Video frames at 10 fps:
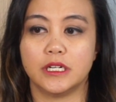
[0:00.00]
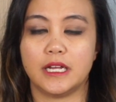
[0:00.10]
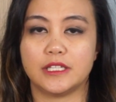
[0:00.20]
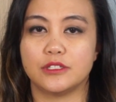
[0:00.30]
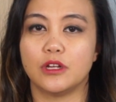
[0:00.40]

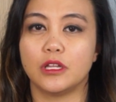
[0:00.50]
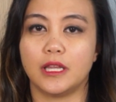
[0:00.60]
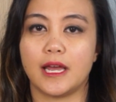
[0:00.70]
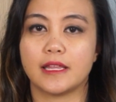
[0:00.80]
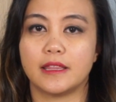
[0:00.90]
it's not
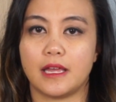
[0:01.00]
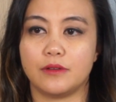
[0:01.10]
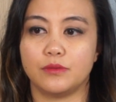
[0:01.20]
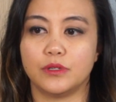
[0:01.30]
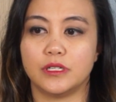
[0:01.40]
like they
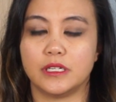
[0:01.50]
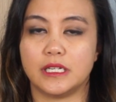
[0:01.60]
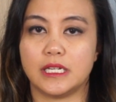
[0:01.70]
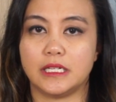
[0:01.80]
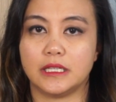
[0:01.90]
would
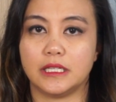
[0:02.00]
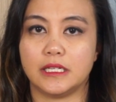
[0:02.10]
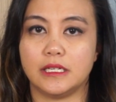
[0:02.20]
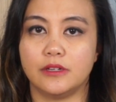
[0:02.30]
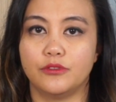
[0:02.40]
neatly